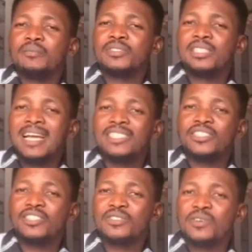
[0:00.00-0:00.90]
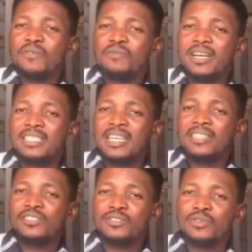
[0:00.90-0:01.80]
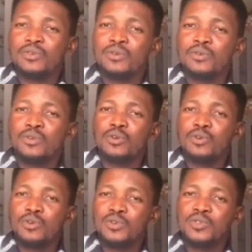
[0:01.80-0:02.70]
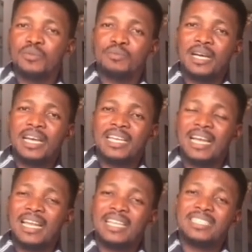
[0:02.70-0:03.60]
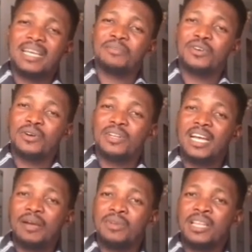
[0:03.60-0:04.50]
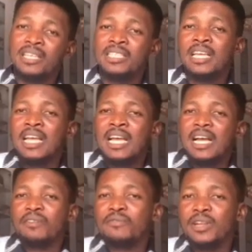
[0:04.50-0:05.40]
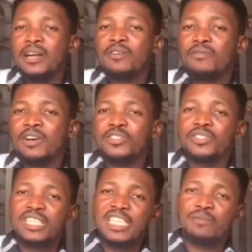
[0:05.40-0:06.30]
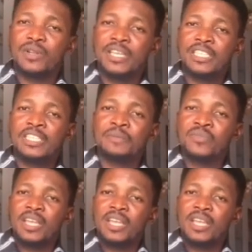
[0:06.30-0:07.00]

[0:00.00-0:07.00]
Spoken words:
starch is converted to glucose by an enzyme called amylase, and further conversion takes place